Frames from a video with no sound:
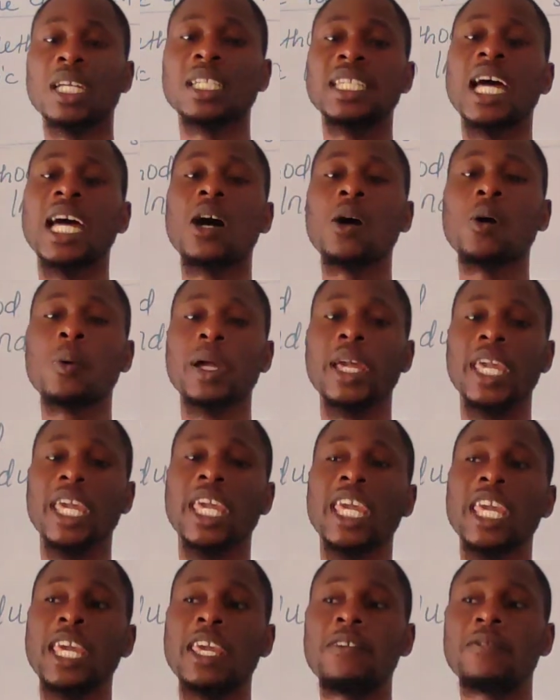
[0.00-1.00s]
Now
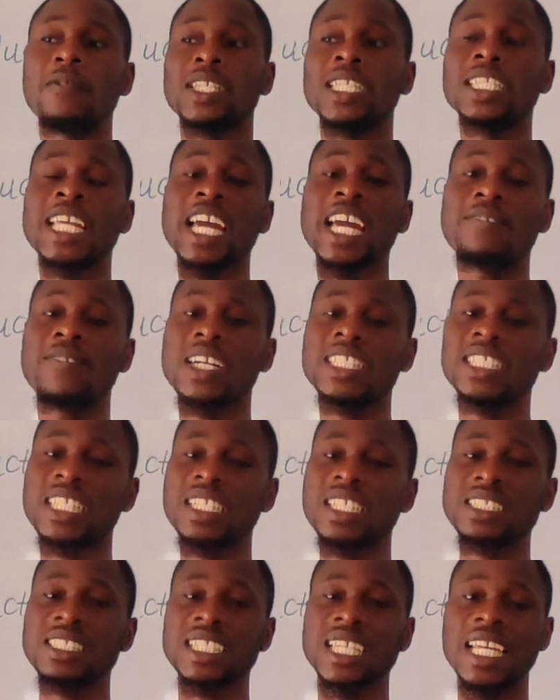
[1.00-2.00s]
if the
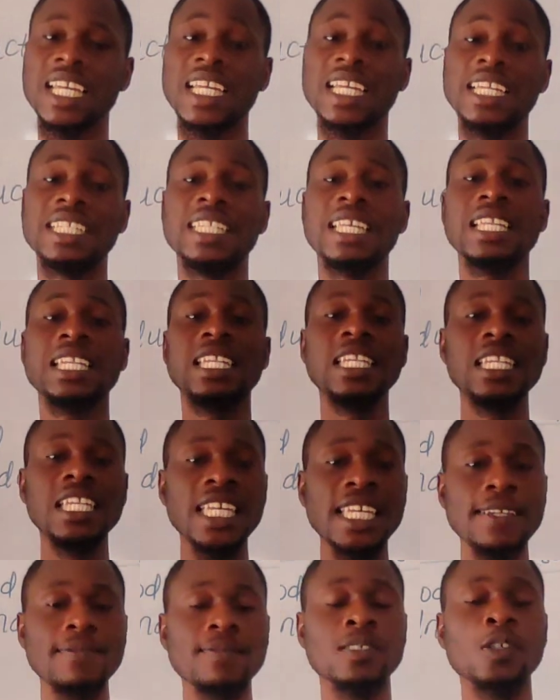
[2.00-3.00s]
divergence in the
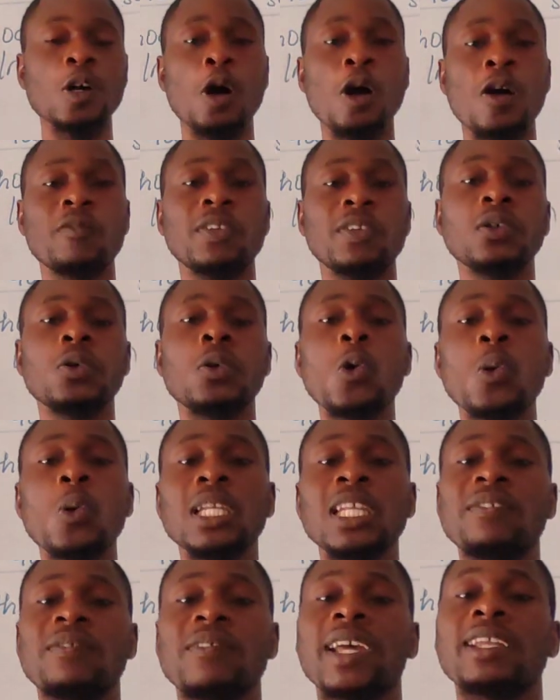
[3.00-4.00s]
leaves of the gold
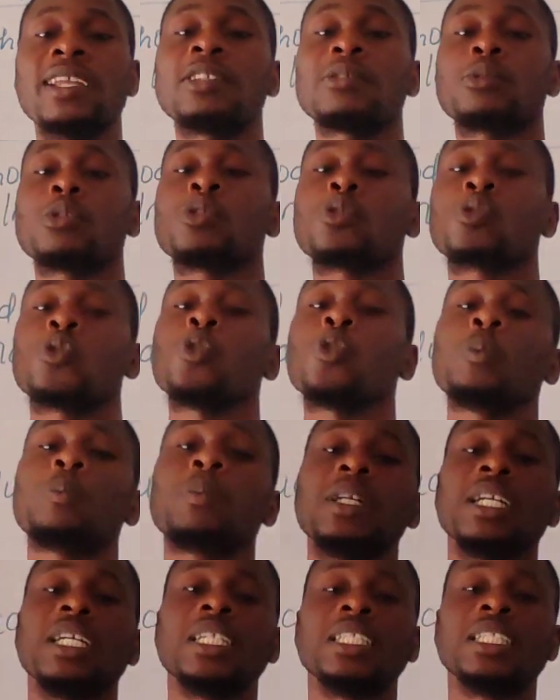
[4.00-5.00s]
leaf electroscope
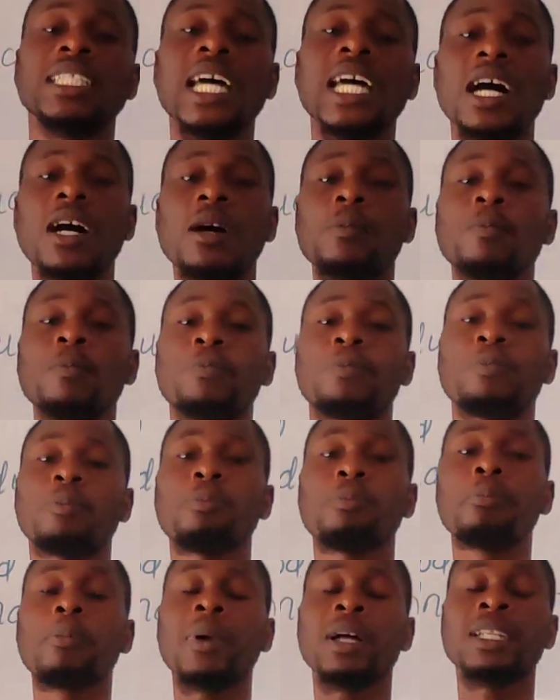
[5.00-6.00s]
now
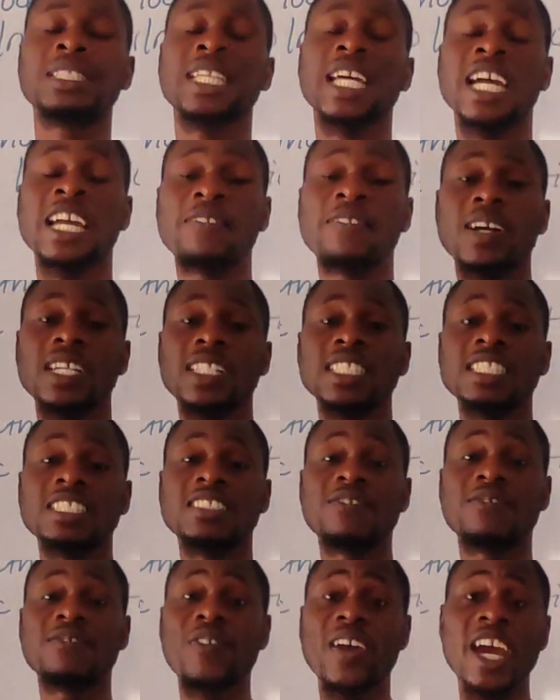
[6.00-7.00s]

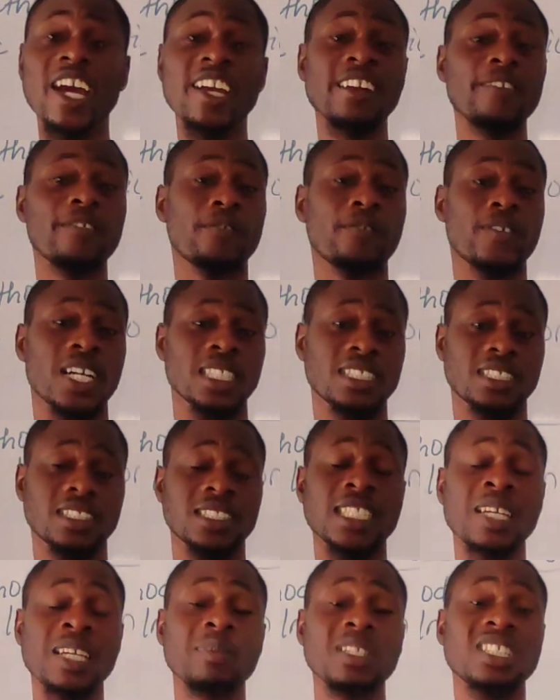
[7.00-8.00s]
diverges very fast,
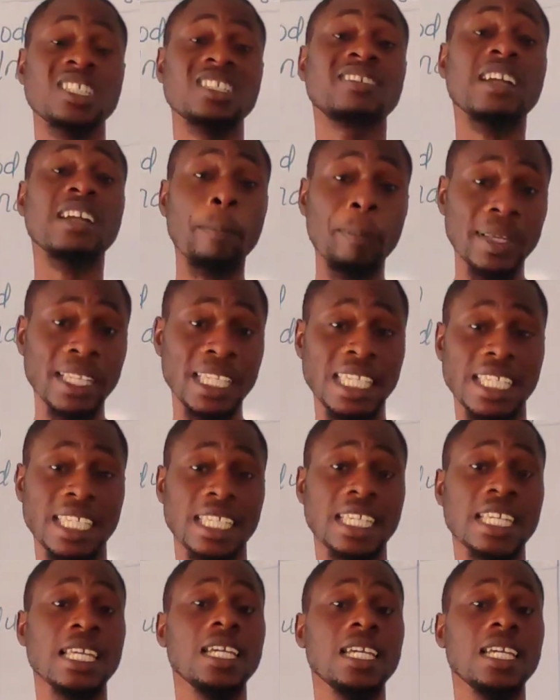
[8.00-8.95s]
that means rapidly.